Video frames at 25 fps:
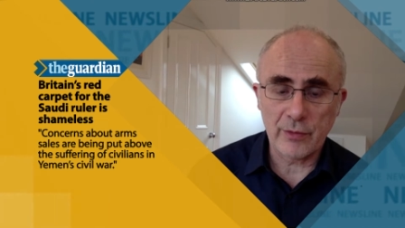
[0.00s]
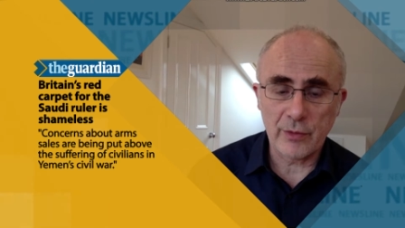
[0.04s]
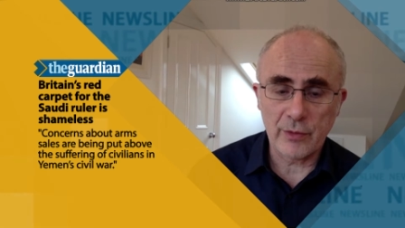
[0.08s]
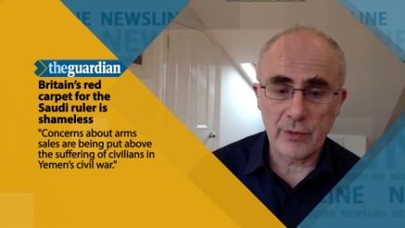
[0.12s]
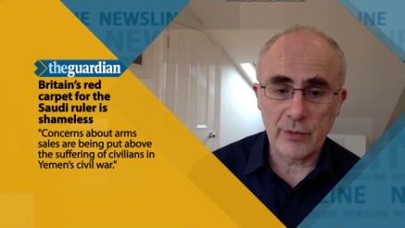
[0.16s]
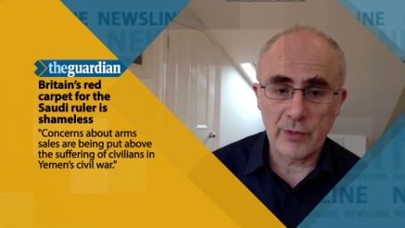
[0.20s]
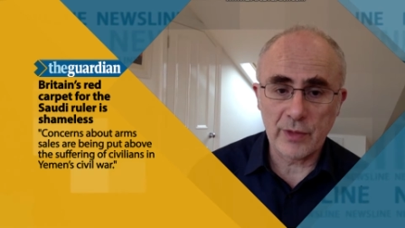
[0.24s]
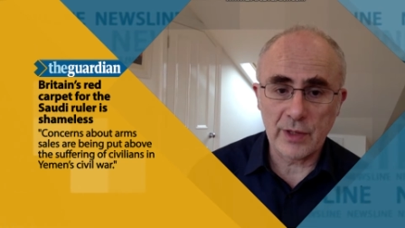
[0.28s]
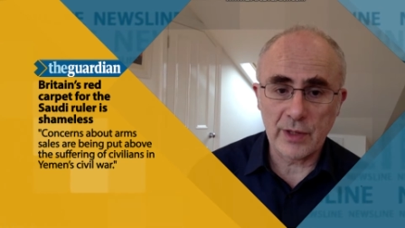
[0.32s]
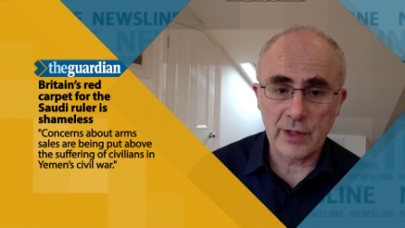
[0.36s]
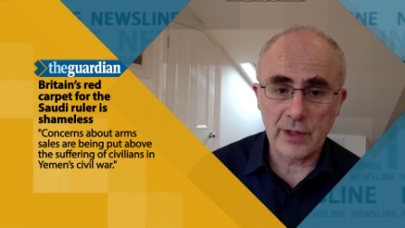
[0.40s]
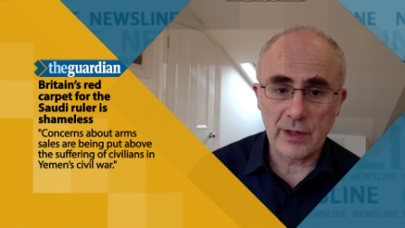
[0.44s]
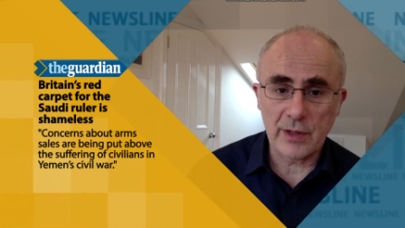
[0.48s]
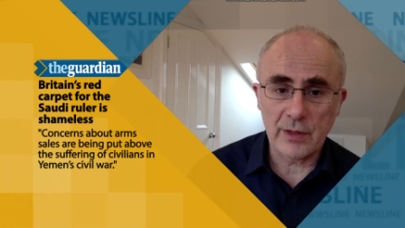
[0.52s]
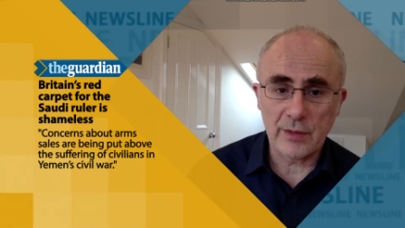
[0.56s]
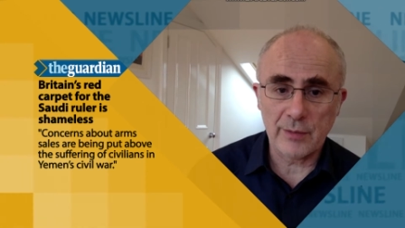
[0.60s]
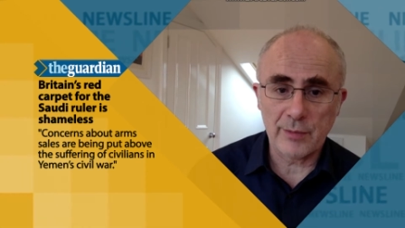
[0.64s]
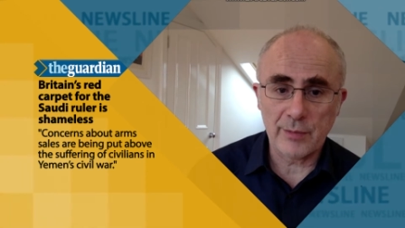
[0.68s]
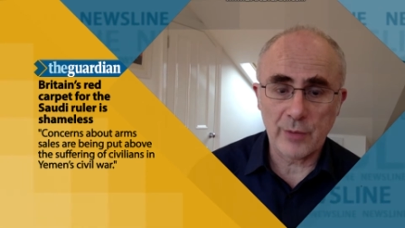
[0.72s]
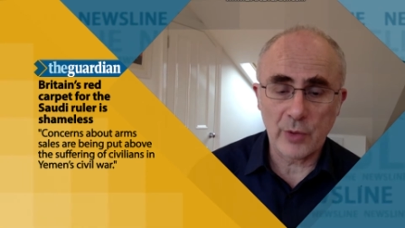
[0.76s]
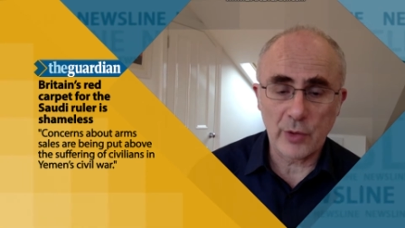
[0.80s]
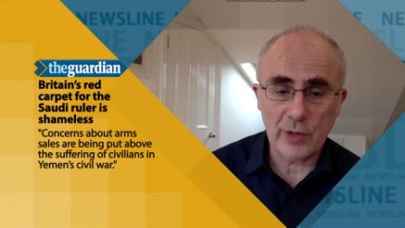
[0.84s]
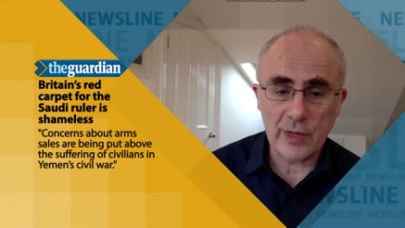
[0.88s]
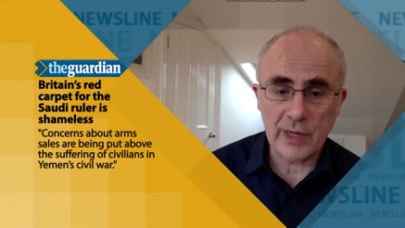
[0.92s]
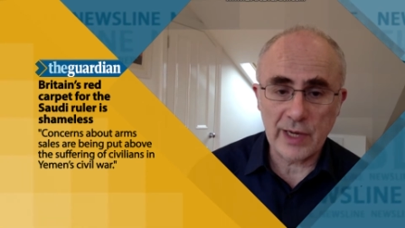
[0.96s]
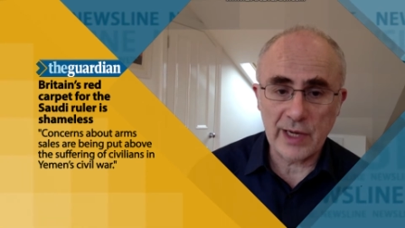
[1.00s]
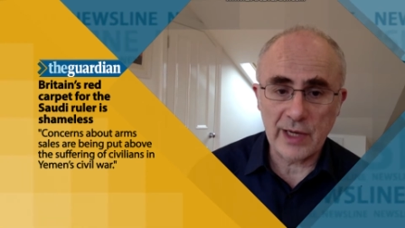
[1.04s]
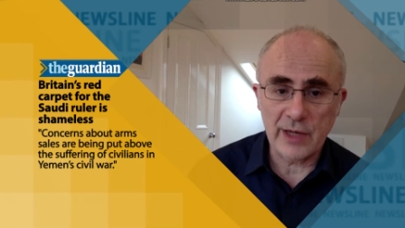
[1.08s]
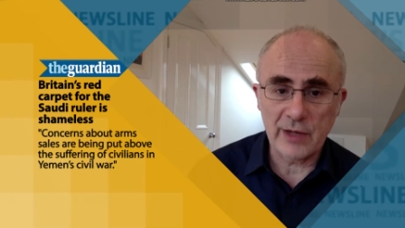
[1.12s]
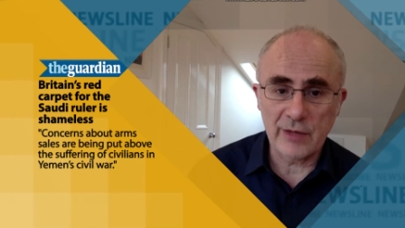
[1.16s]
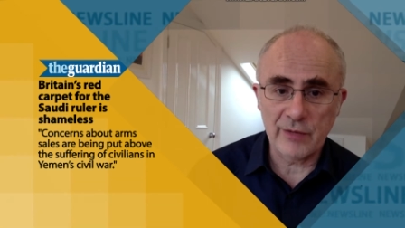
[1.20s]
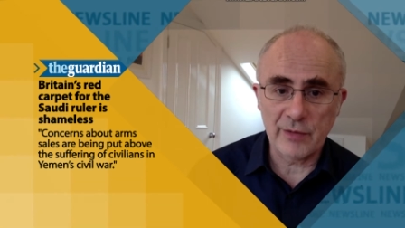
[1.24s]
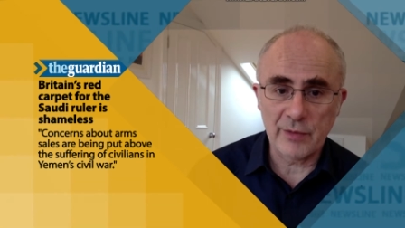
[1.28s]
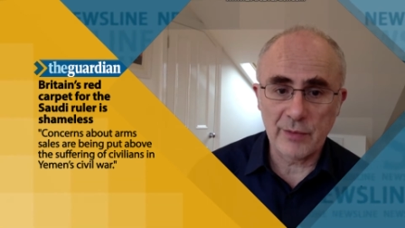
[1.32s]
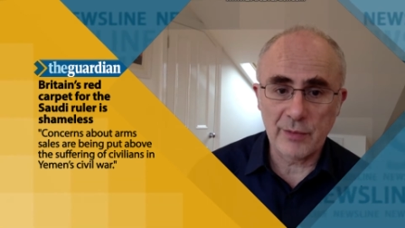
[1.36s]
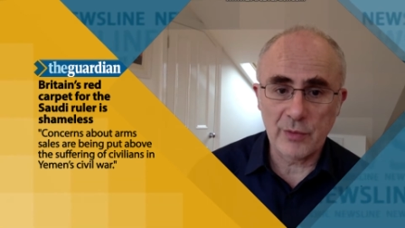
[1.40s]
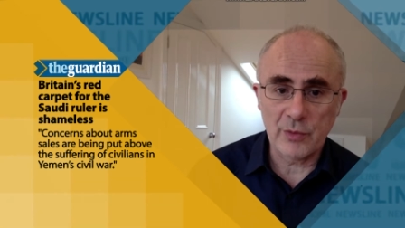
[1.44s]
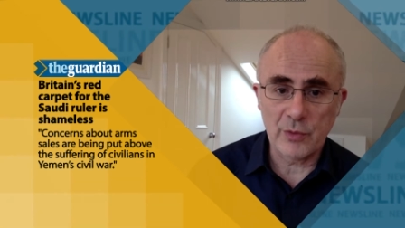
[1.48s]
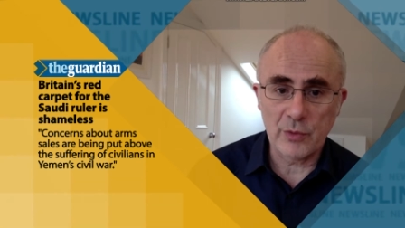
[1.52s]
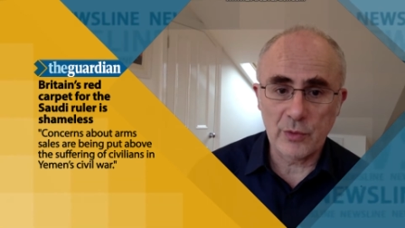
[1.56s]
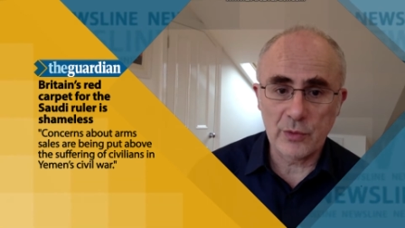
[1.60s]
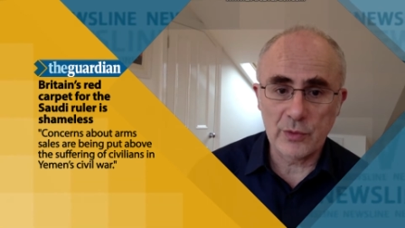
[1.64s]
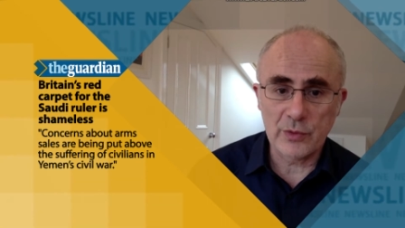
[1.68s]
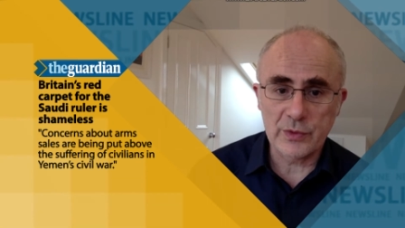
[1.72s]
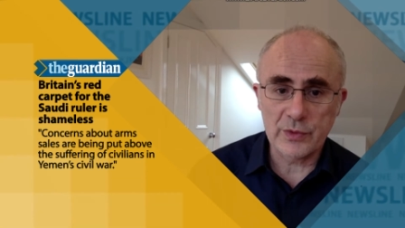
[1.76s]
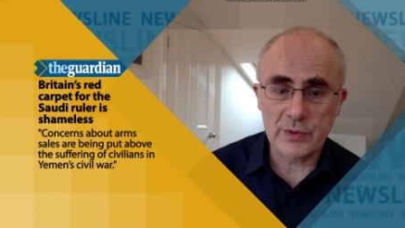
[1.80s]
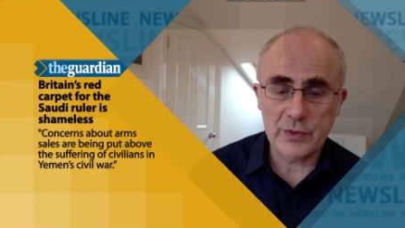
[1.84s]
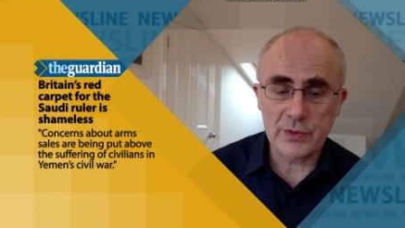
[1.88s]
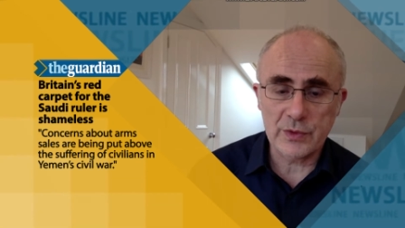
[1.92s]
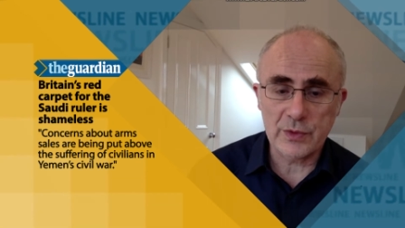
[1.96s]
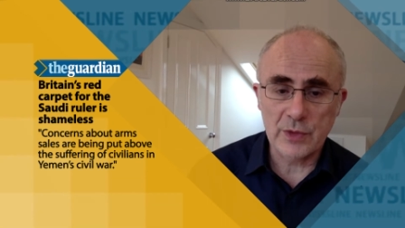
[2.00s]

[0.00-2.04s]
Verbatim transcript: the blockade of the ports.